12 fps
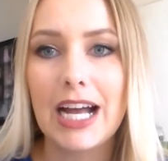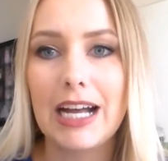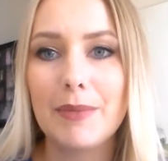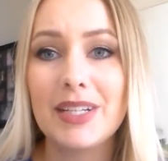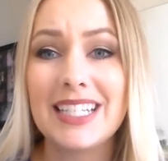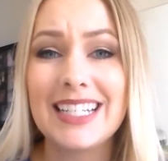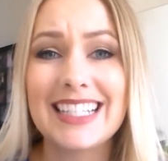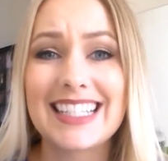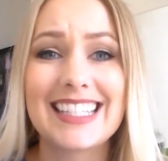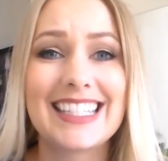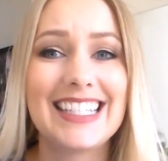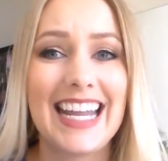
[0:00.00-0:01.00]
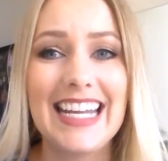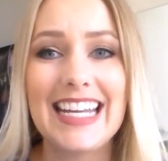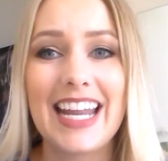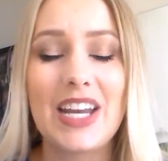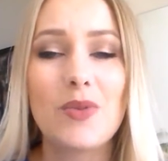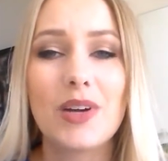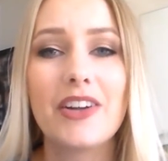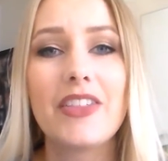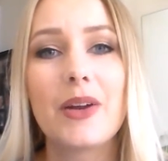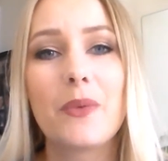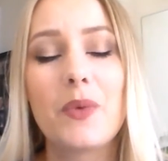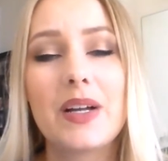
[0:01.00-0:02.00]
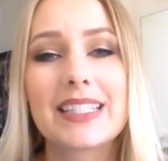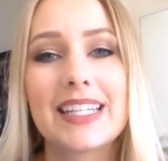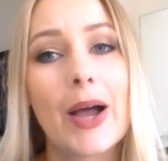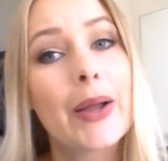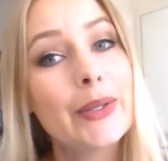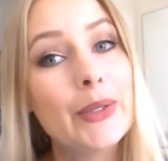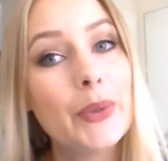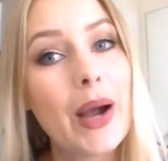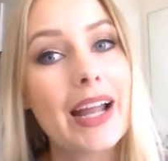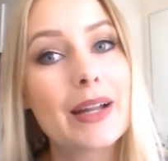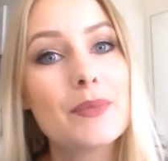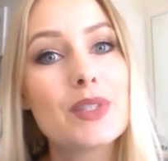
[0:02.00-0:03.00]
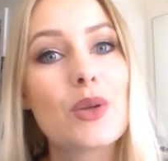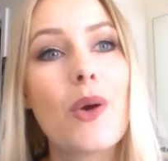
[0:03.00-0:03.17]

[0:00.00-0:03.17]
it didn't state anywhere that it was not new items,